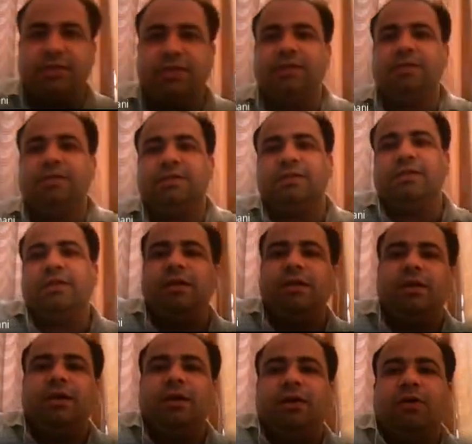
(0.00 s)
is
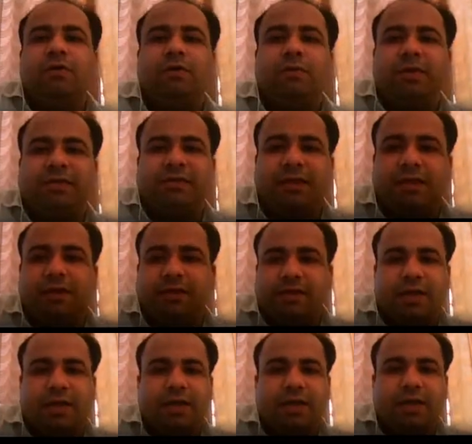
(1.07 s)
to have a basic
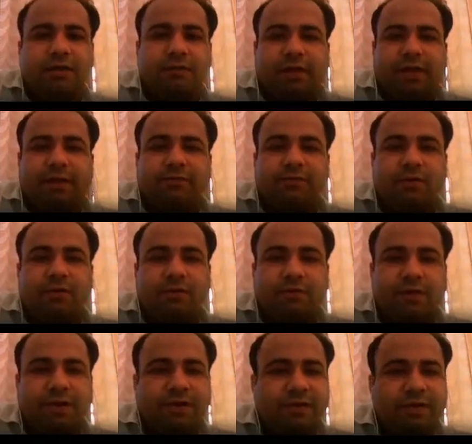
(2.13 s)
understanding of types of
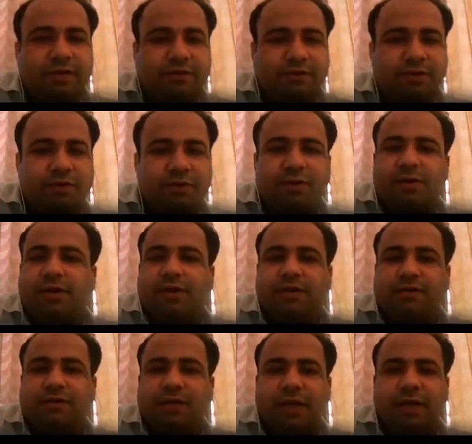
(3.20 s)
defects and discontinuities
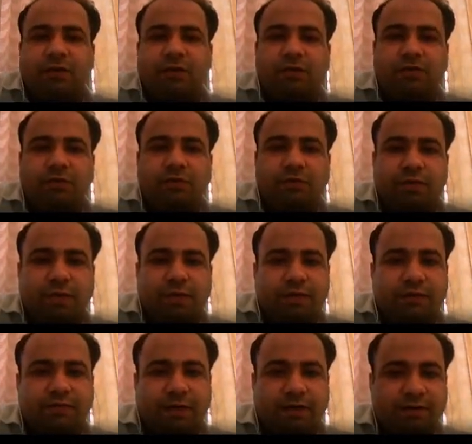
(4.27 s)
and to know various
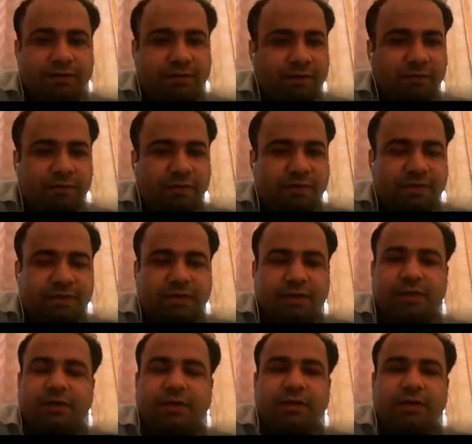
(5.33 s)
factors influencing it.